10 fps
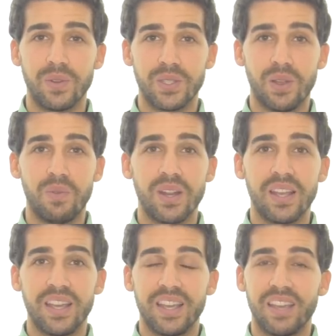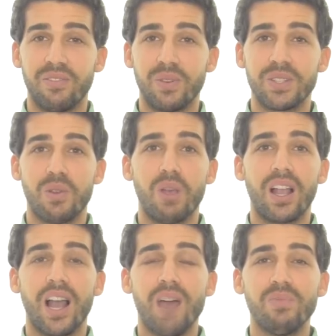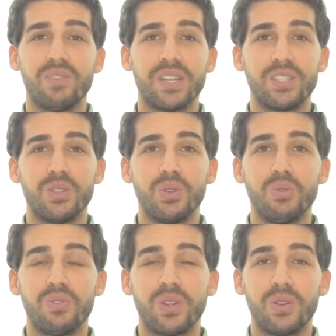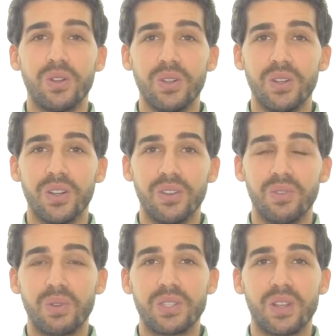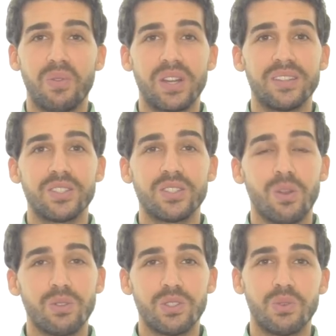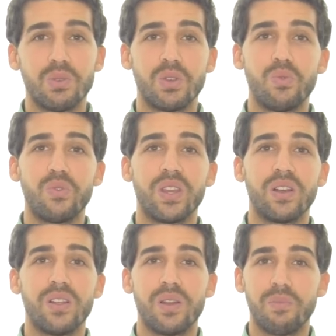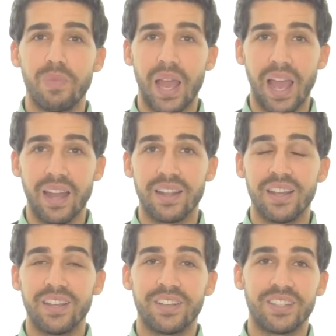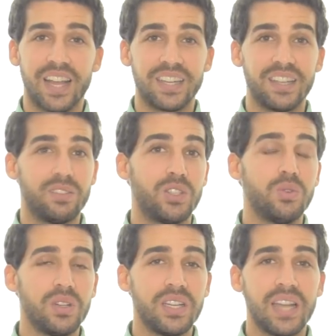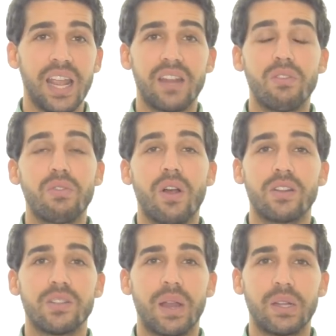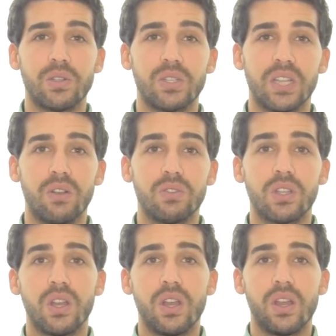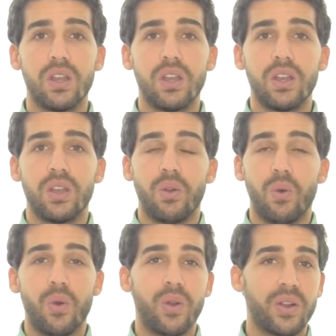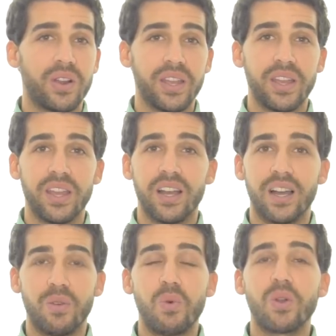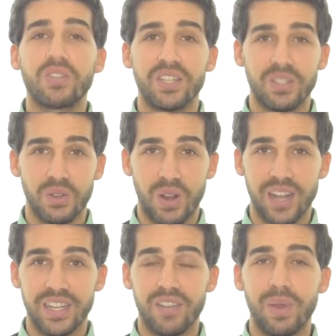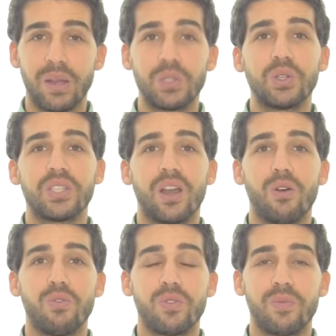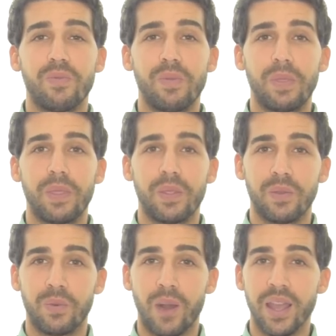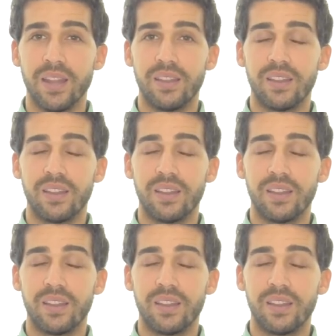When someone compliments you, you feel good. When someone insults you, you feel bad, because that gives you negative thoughts about yourselves, or it worsens your idea about yourself, right?